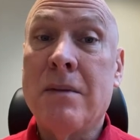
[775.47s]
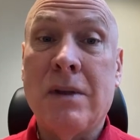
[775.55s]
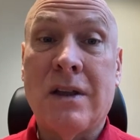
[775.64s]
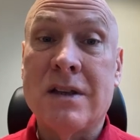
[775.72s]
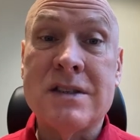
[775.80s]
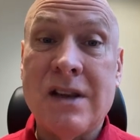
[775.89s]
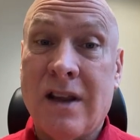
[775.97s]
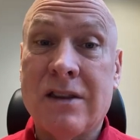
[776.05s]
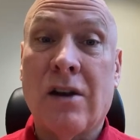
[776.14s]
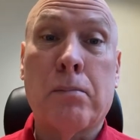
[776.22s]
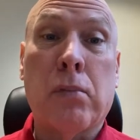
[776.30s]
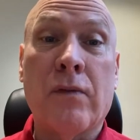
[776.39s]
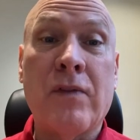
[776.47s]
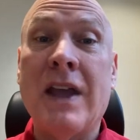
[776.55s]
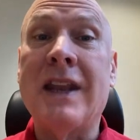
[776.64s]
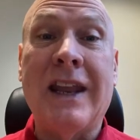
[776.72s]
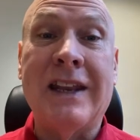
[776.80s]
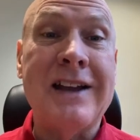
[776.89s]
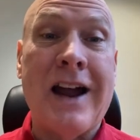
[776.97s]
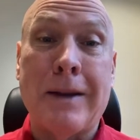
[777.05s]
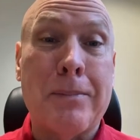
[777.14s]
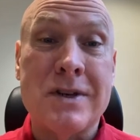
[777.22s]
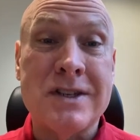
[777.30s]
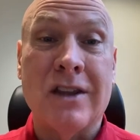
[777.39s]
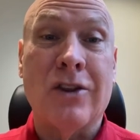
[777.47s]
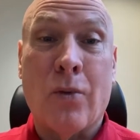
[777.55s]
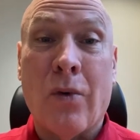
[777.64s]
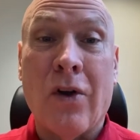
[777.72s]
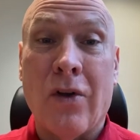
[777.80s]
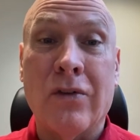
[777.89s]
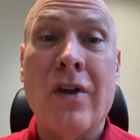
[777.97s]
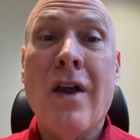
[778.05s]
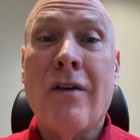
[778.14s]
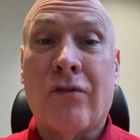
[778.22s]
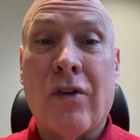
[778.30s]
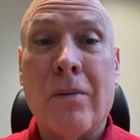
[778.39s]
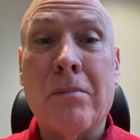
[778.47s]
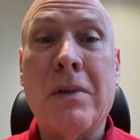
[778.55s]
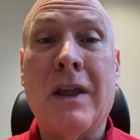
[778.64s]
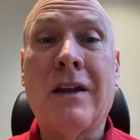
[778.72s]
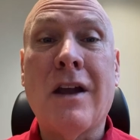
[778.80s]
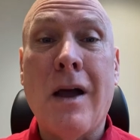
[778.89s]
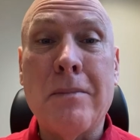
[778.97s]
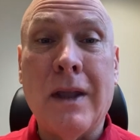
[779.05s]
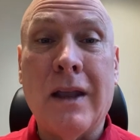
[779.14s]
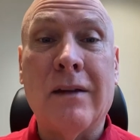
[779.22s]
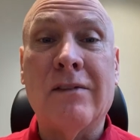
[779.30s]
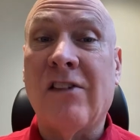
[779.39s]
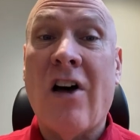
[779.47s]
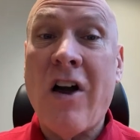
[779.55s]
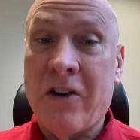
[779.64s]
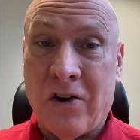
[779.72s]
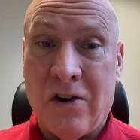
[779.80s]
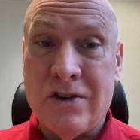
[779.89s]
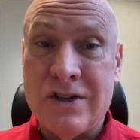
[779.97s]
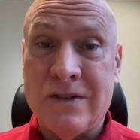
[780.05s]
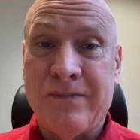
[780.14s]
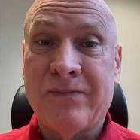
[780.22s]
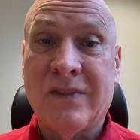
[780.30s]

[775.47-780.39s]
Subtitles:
because they're preventing 90% of the world from becoming vloggers.